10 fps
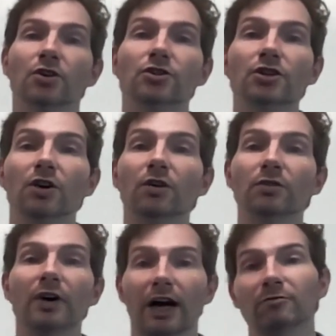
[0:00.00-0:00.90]

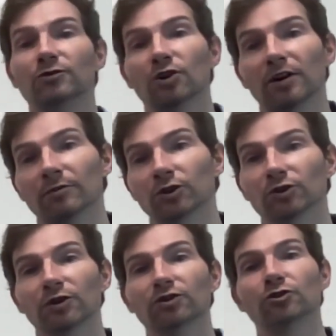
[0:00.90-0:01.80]
So I'm not
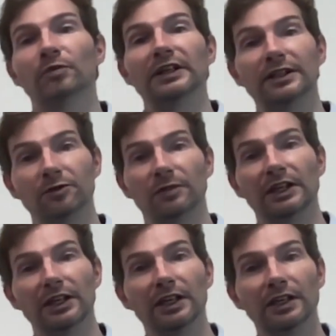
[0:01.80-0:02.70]
going to be
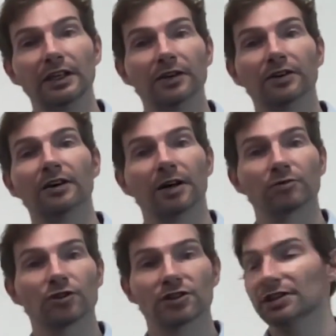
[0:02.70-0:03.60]
nitpicky here.
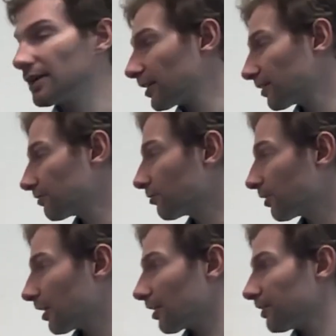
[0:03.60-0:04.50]
I'm just saying,
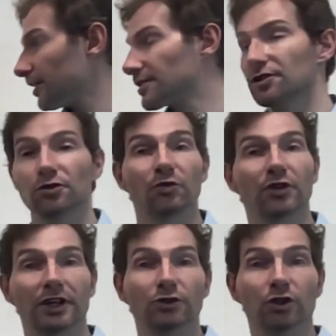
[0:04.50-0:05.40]
let's assume
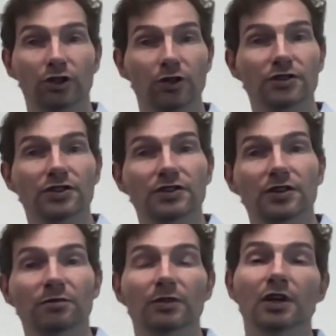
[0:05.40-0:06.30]
we are in a closed
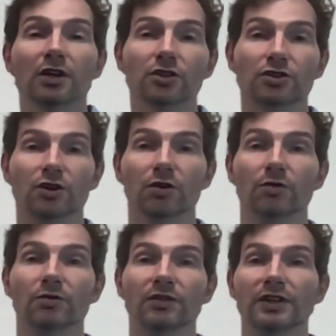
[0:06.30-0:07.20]
system.
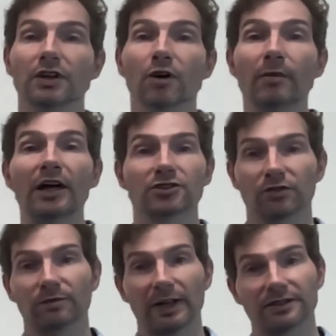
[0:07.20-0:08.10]
So the amount
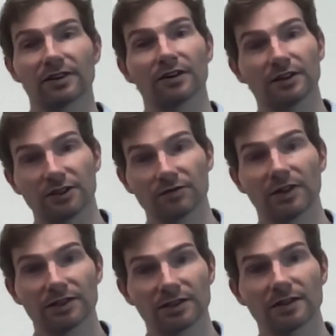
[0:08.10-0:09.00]
of matter is
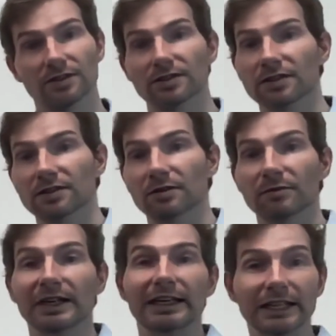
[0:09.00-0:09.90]
fixed in the
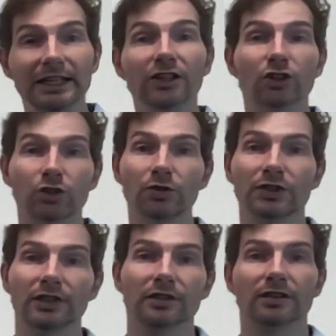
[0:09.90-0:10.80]
system,
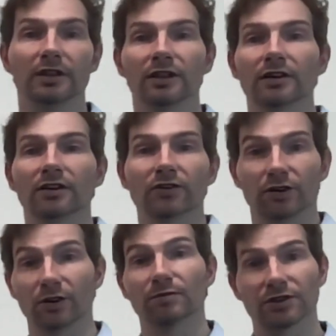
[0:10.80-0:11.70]
including
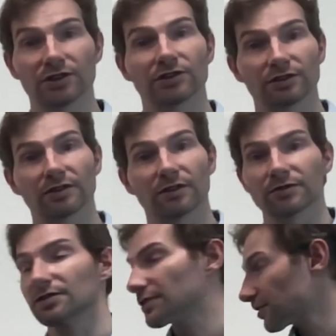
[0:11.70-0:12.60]
the composition of
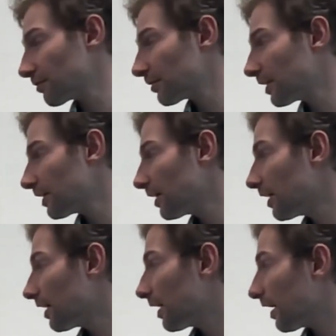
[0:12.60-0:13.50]
the system.
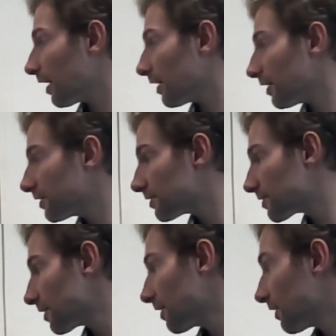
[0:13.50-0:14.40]

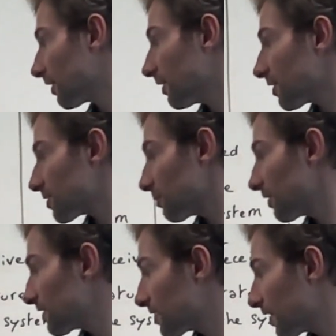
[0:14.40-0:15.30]
And then I
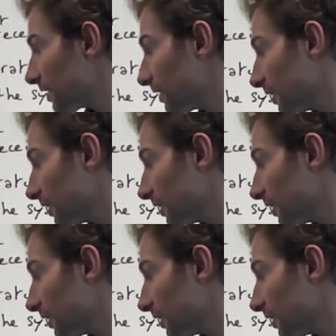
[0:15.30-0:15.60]
simply say